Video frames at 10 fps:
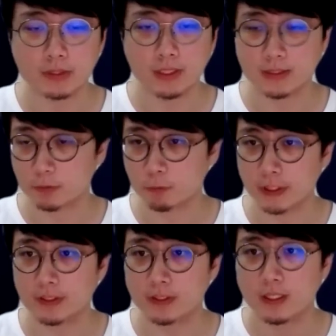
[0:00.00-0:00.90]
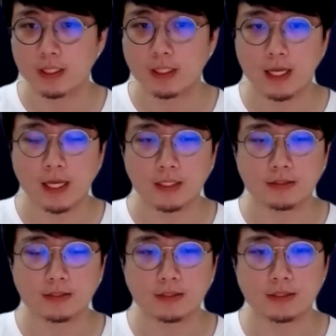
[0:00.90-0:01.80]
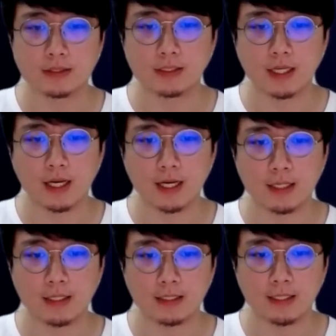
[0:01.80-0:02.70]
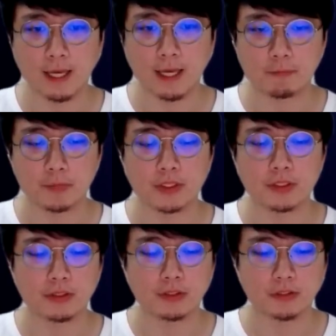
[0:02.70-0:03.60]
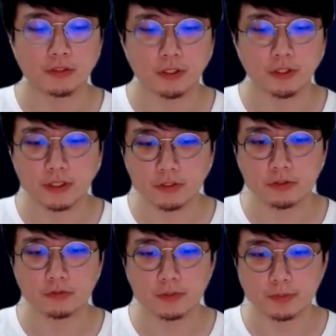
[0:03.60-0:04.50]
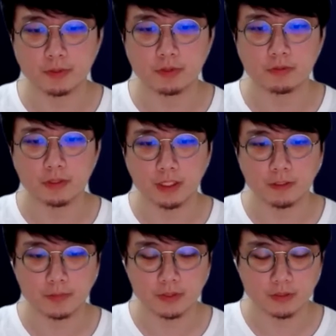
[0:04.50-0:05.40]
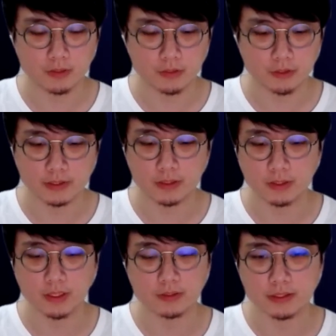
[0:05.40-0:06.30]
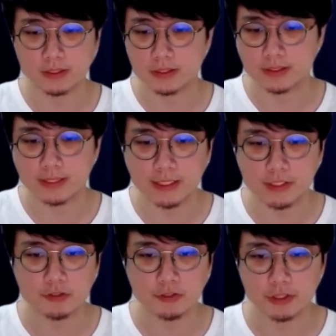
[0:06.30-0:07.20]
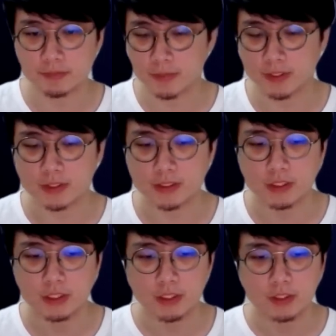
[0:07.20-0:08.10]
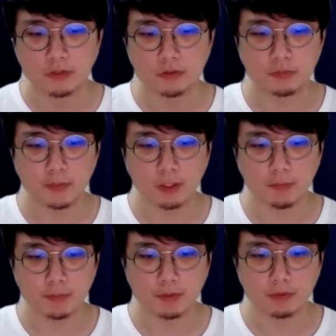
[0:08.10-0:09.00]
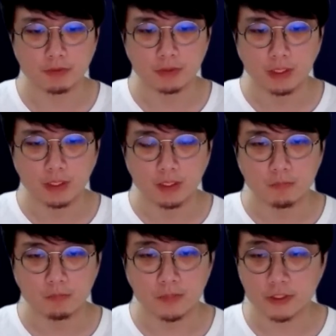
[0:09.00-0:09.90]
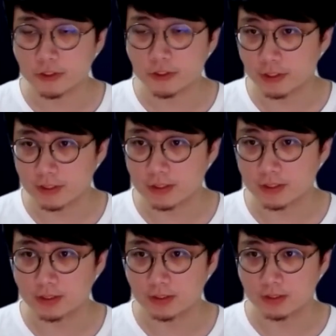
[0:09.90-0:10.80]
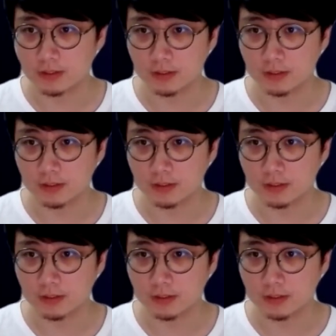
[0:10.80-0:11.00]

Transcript: that's great. And this is, I have been talking to people. I've been talking on either stage or in person to tell people margin trading is